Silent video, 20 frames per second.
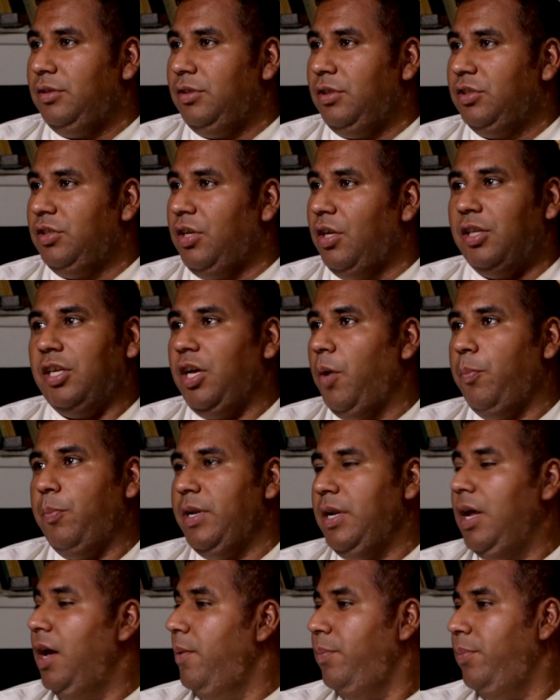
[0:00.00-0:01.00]
just on the up
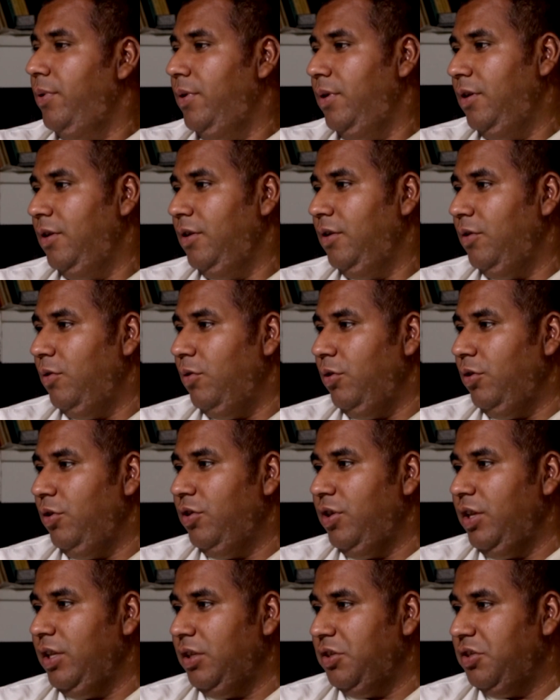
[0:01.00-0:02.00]
and up, or do
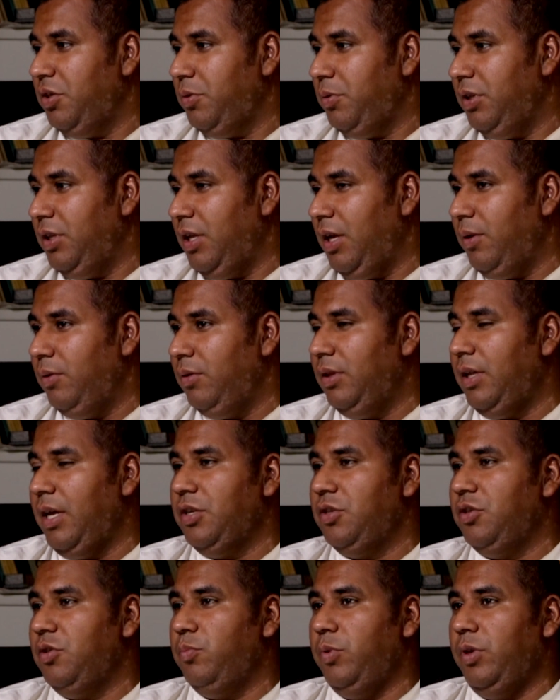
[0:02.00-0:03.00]
you think there's something
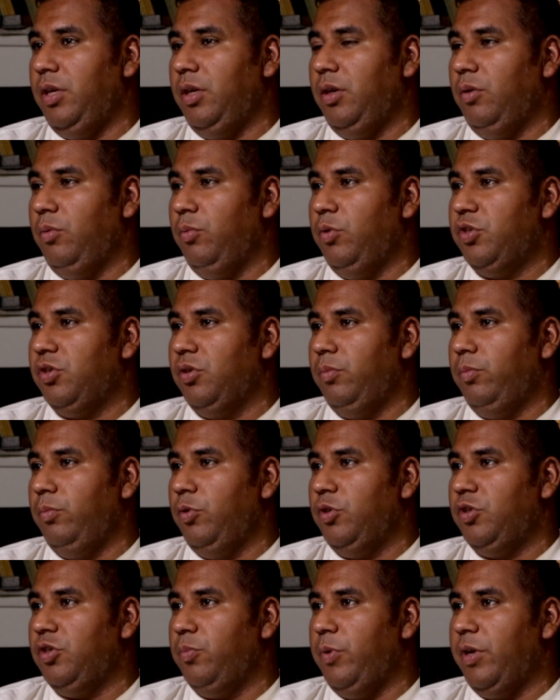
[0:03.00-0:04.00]
that should be we
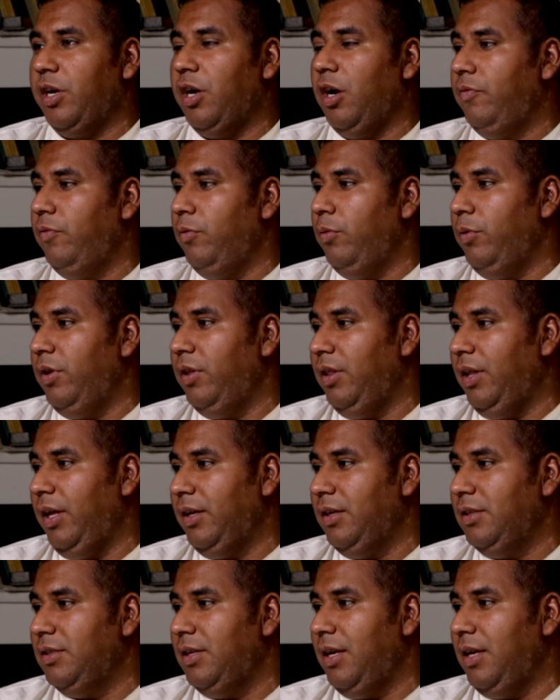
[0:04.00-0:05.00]
should be careful with? Like,